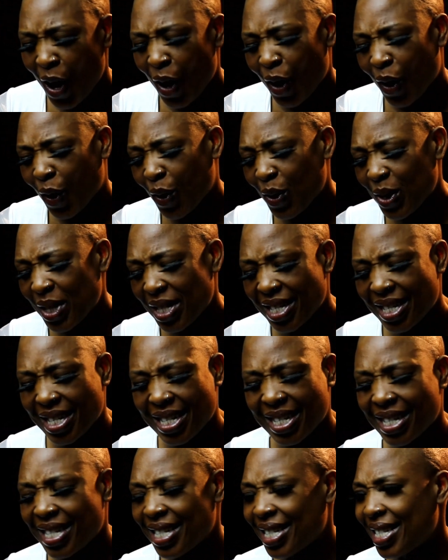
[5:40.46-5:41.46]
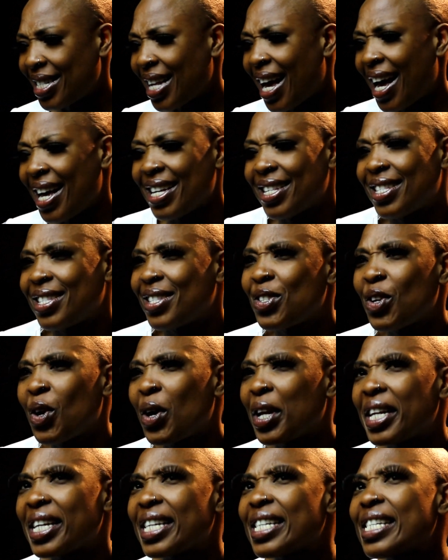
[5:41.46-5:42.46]
Because it's
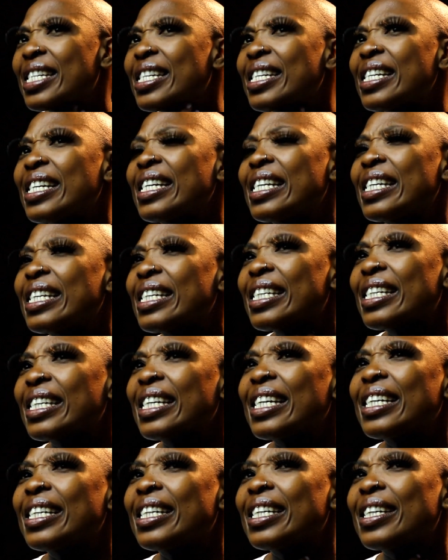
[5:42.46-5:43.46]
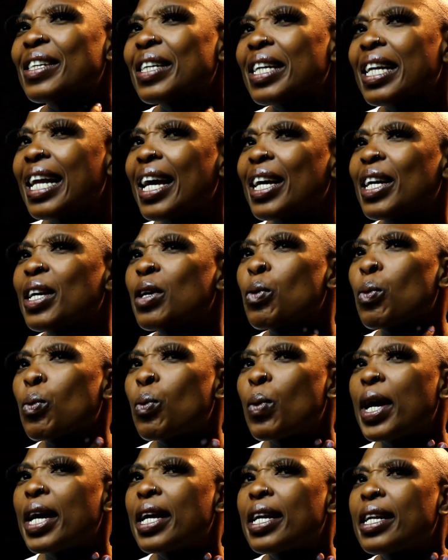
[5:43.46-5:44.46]
not itching. Like
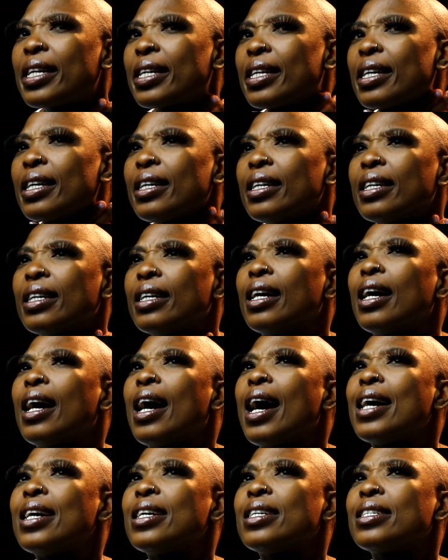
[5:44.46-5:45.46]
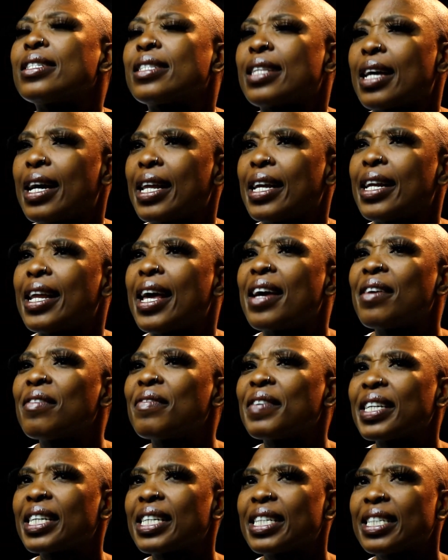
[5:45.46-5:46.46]
when I started
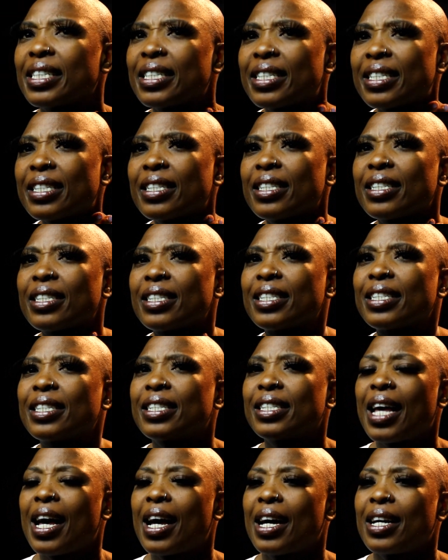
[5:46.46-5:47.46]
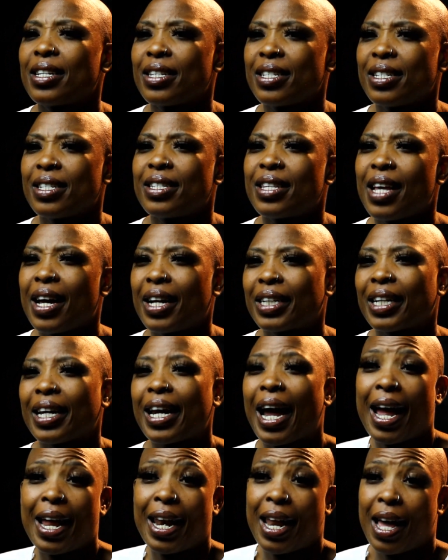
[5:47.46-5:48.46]
having it,
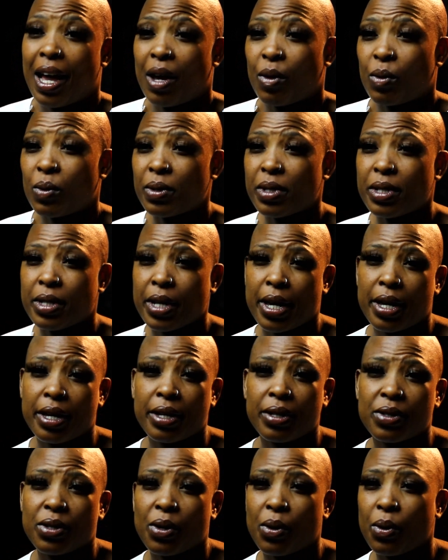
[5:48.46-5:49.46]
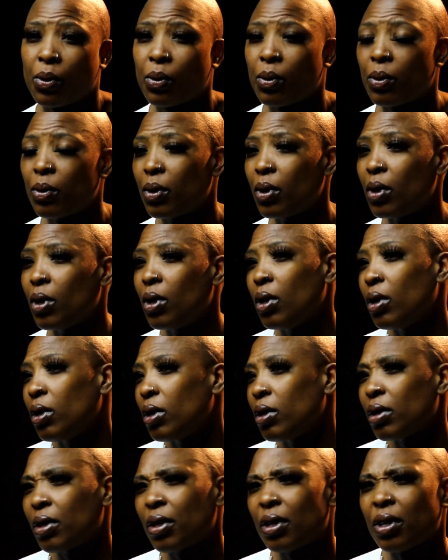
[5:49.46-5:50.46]
isangqala, I would say. So
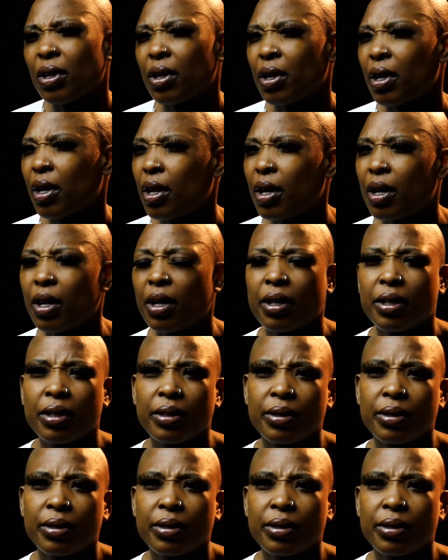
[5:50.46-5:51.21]
yeah,